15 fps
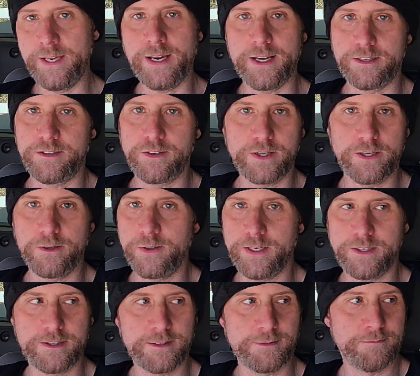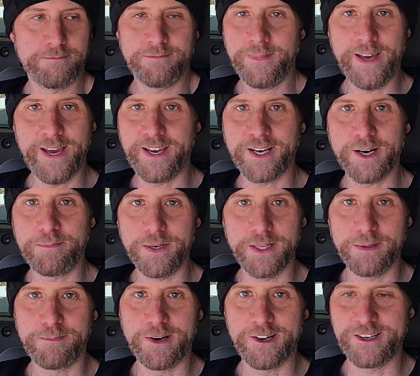Yes, you can always hang up
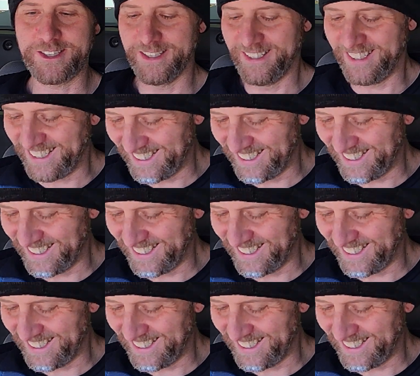on the person.